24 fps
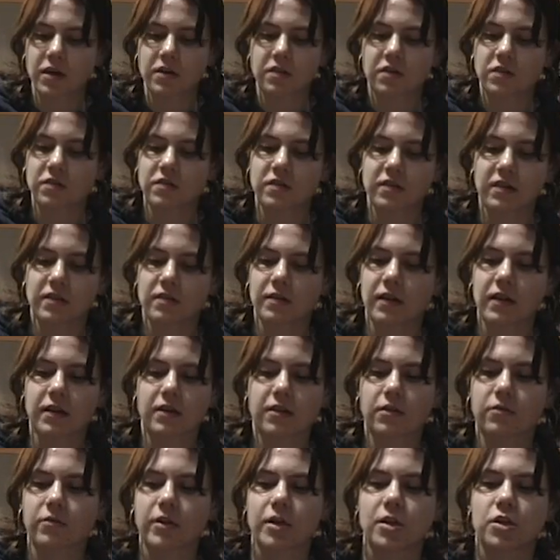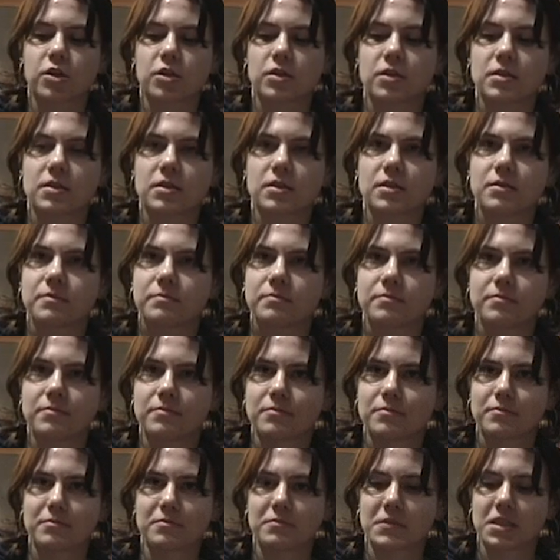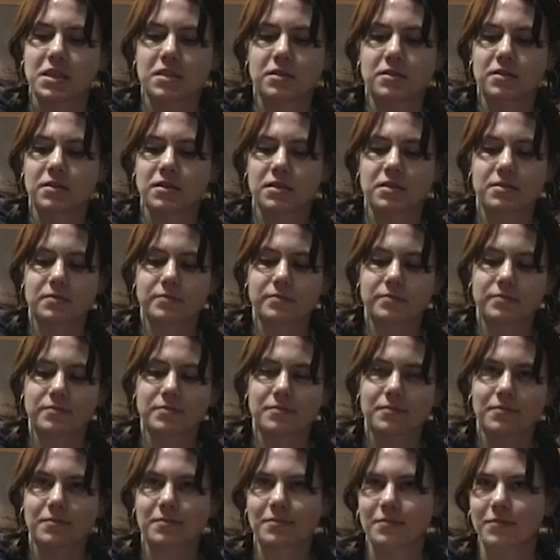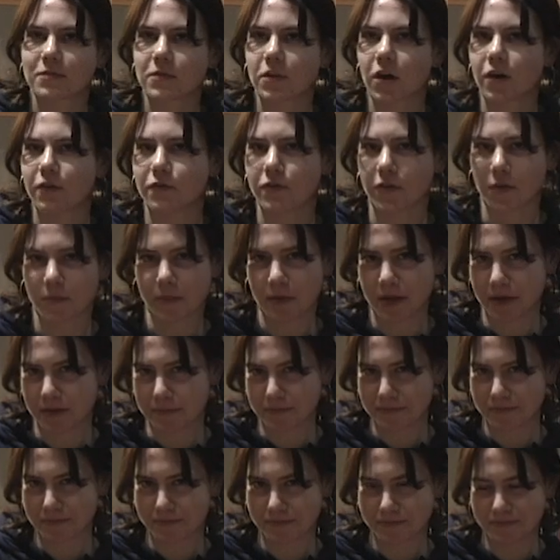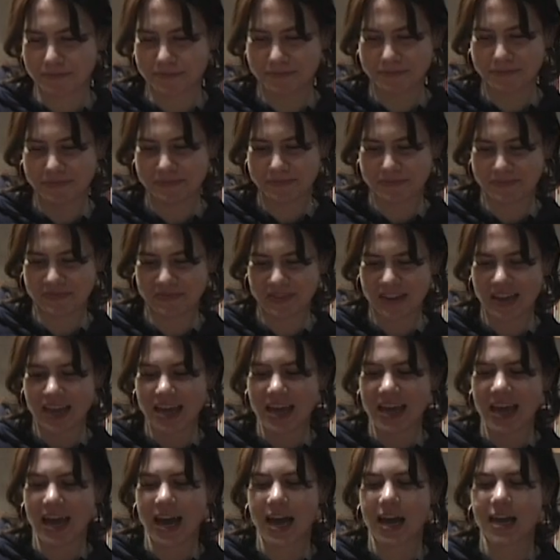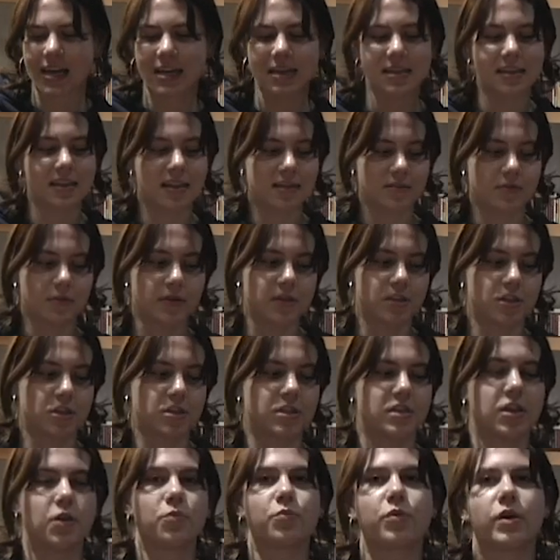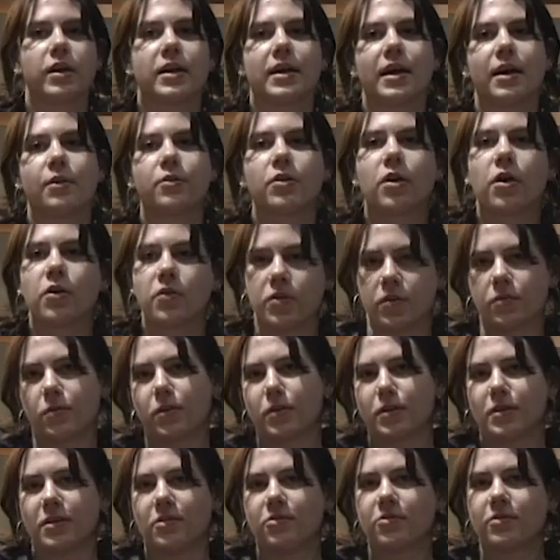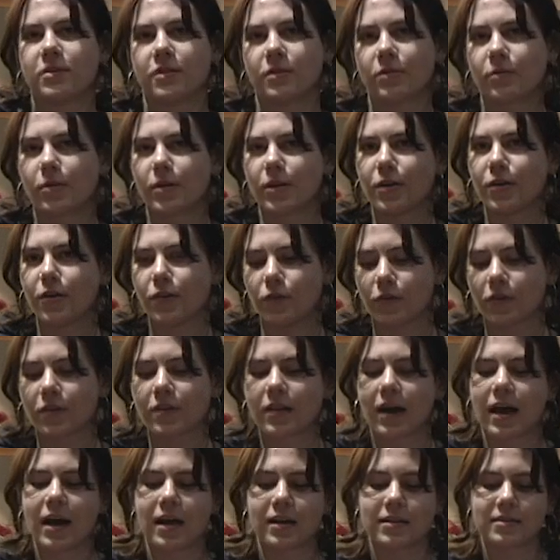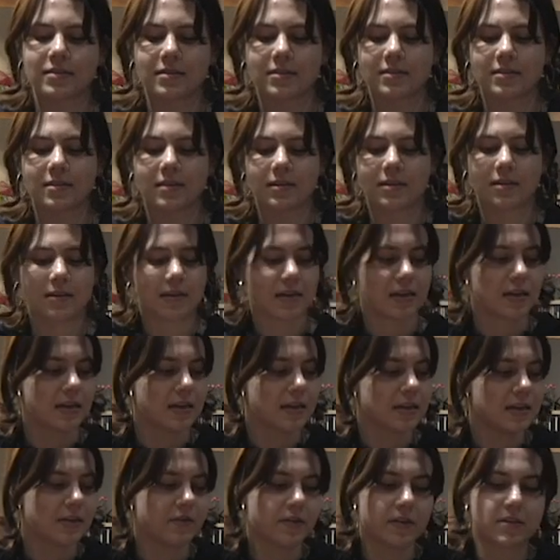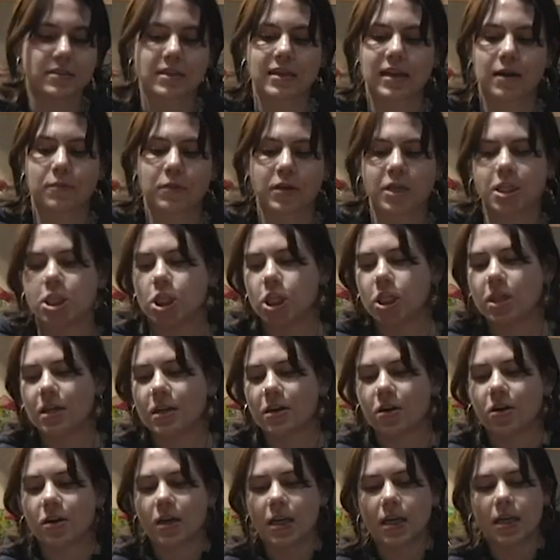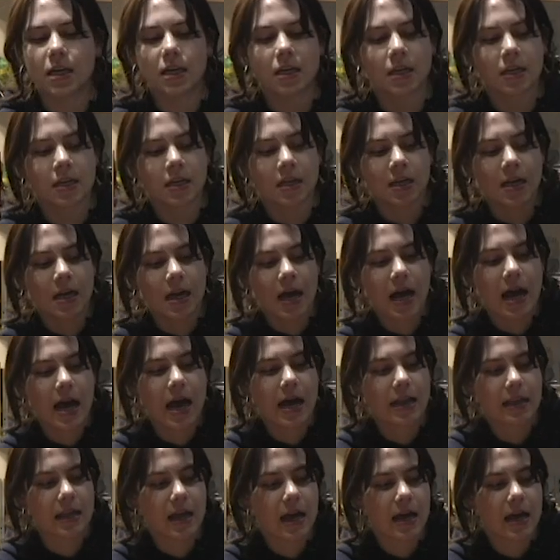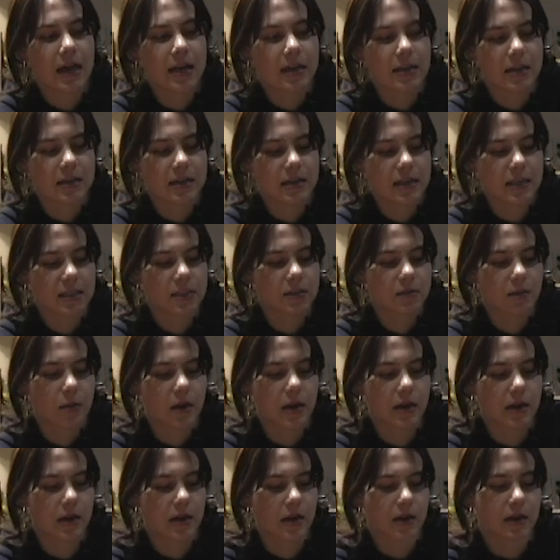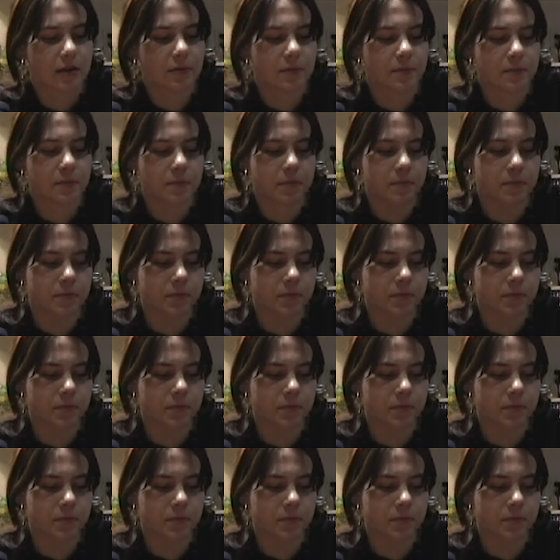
one, I just dislike the ridges. It's not for me. And this one's just so pretty, I would always want to use this one over that. Feels like I'm like cheating on it. And then this one,